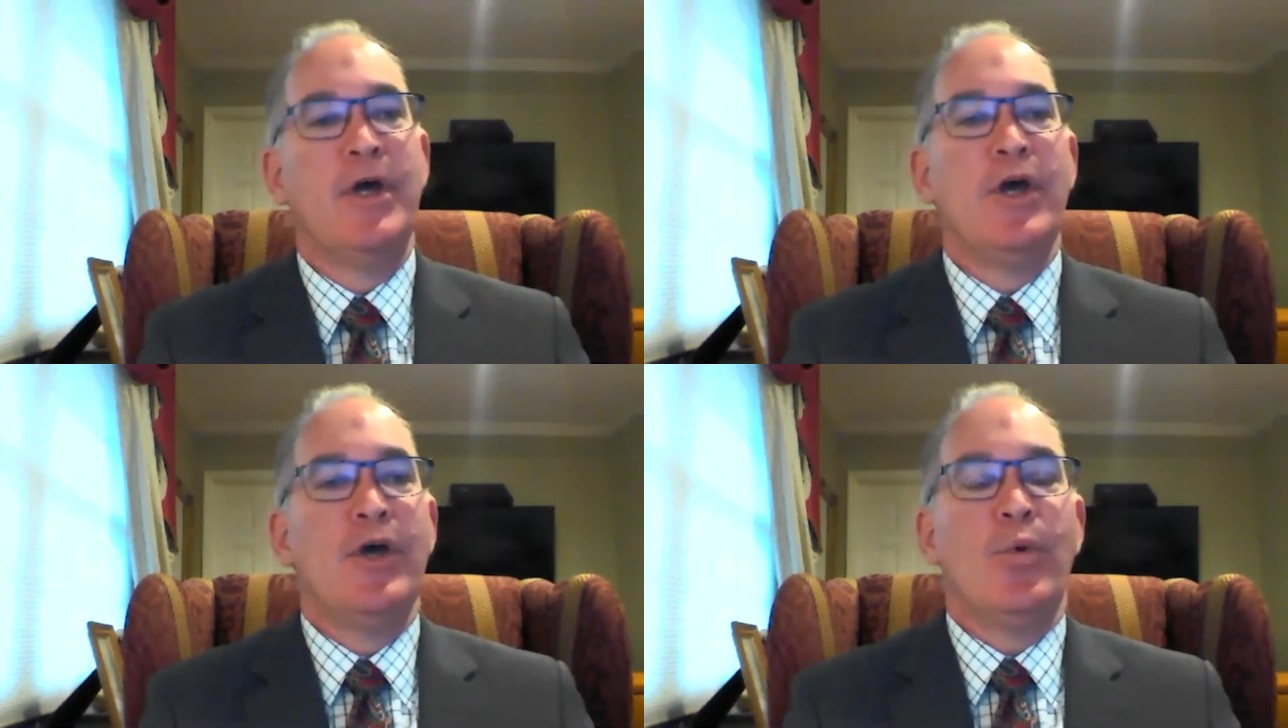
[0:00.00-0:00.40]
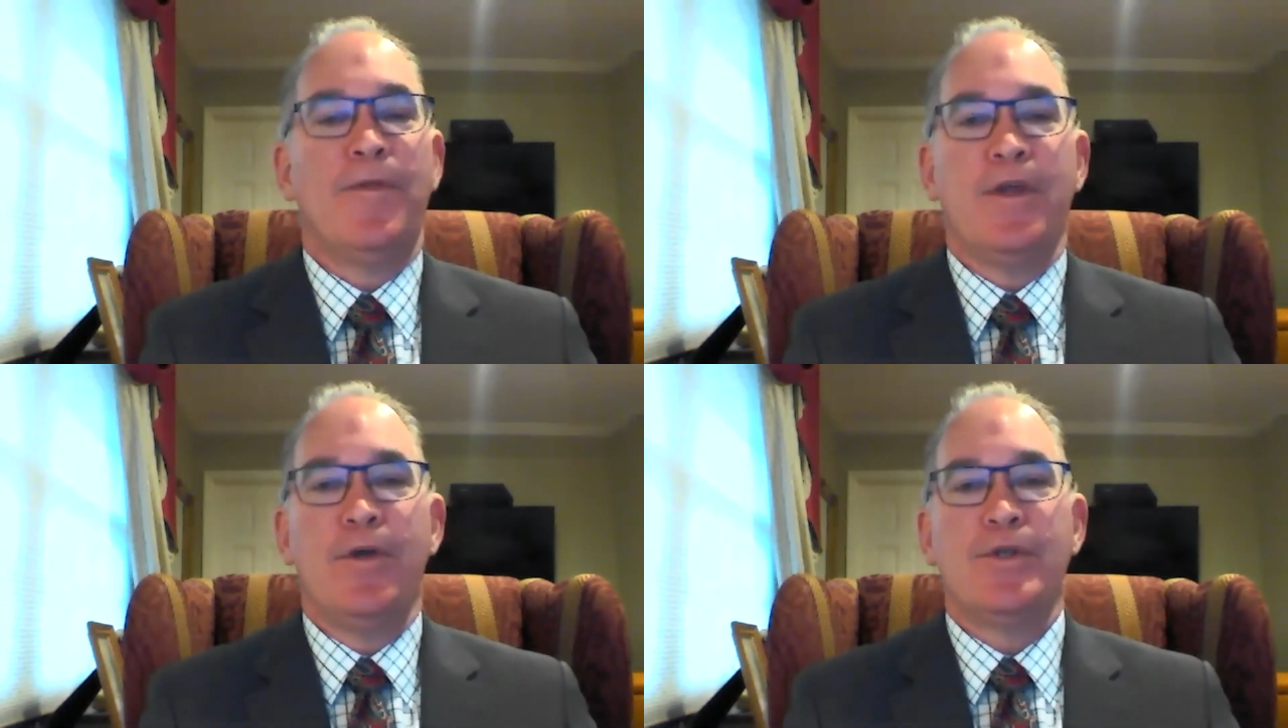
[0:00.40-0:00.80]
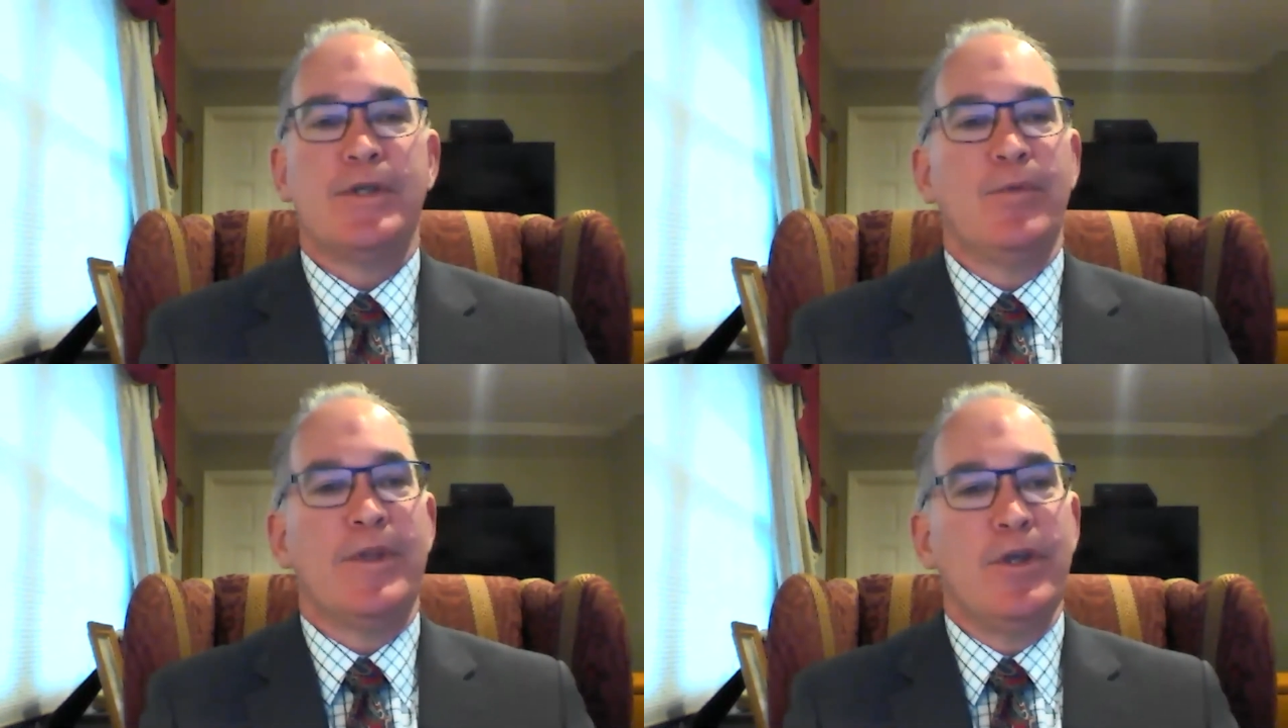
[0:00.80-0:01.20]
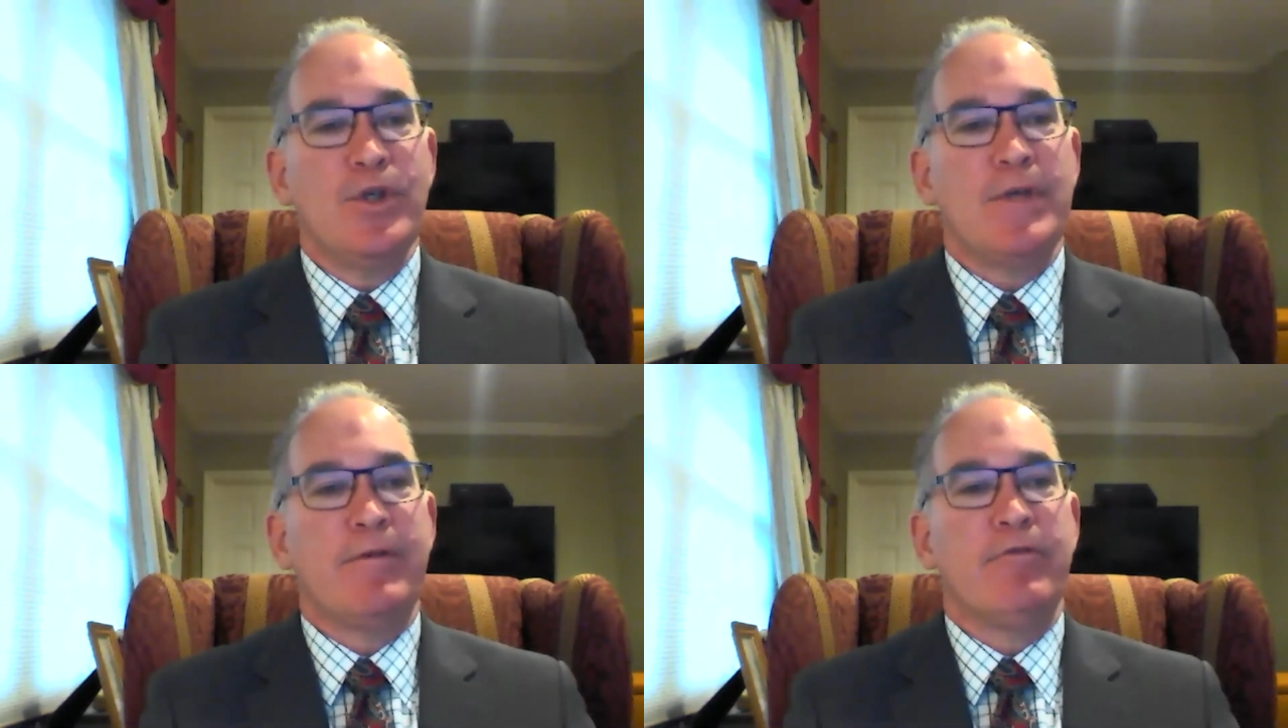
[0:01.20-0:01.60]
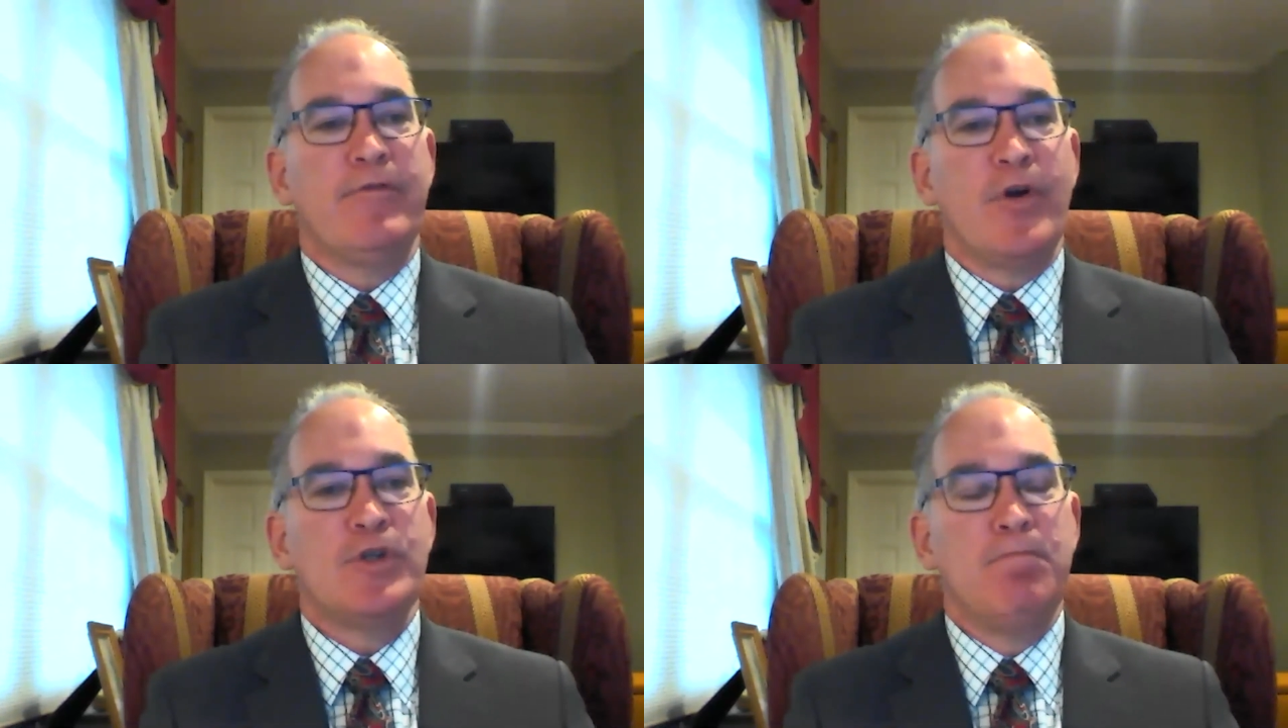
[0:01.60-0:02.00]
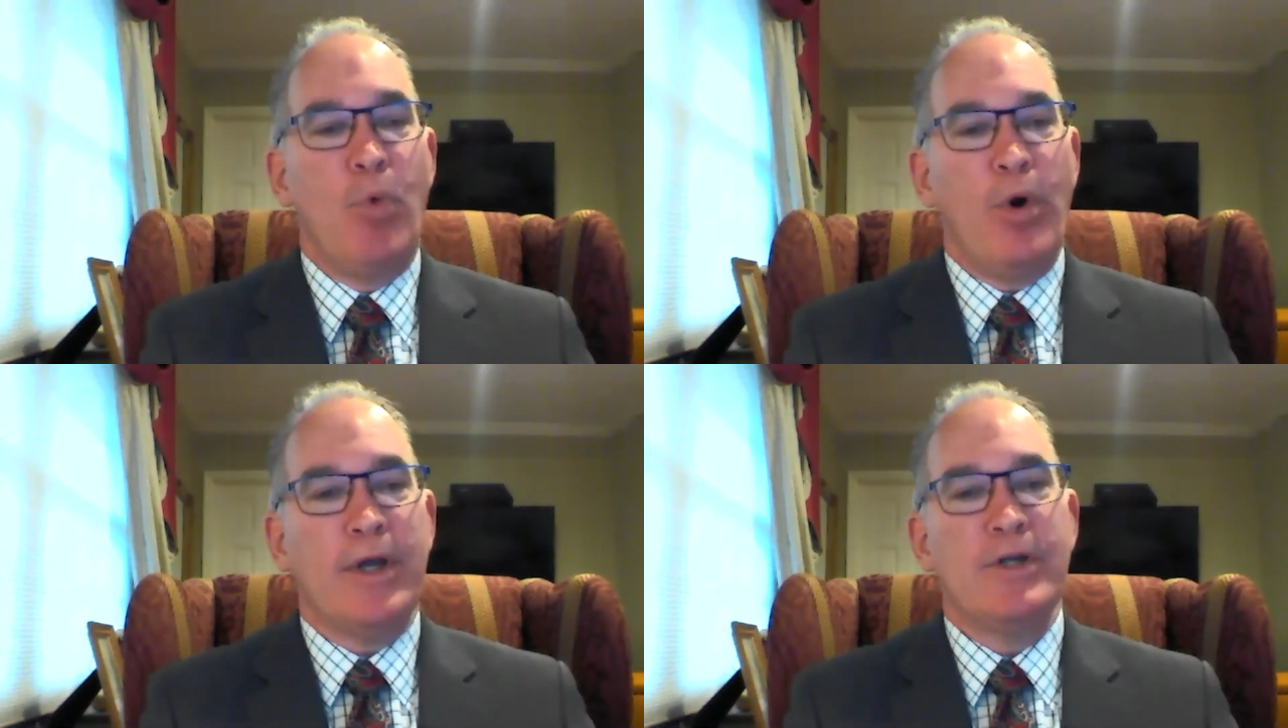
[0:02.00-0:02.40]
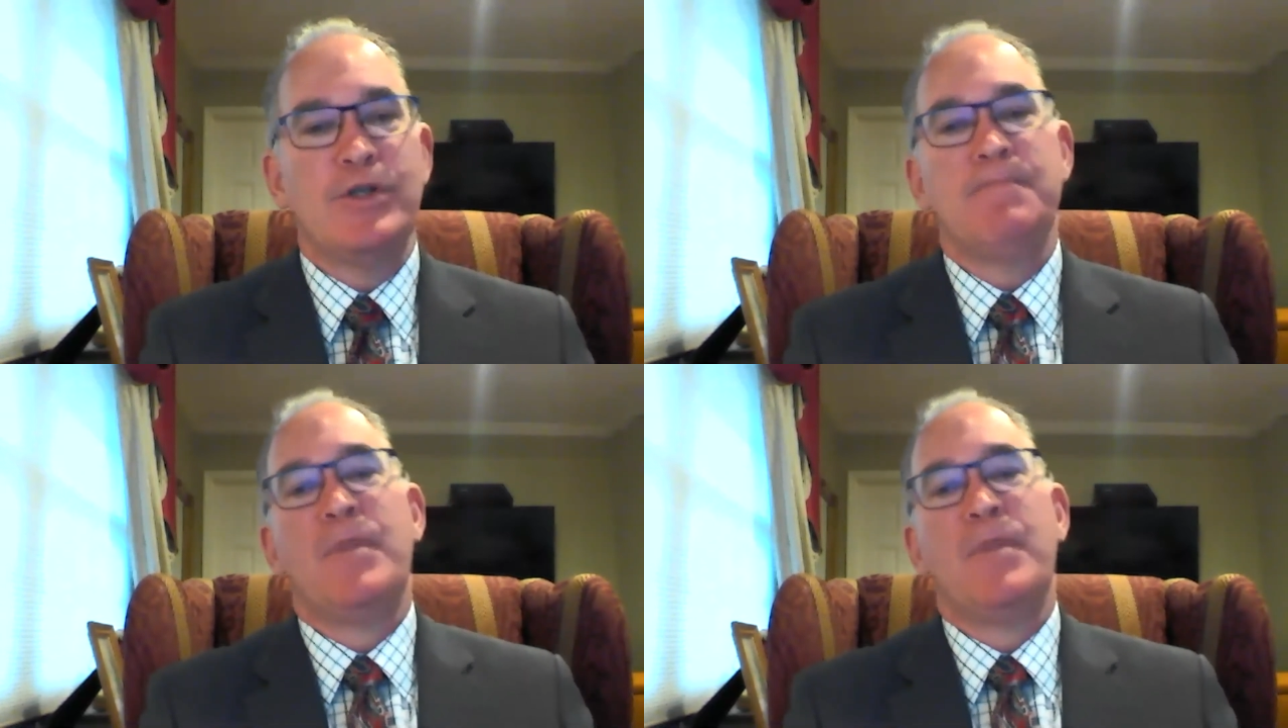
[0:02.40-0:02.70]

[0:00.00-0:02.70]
With the use of a reverse mortgage,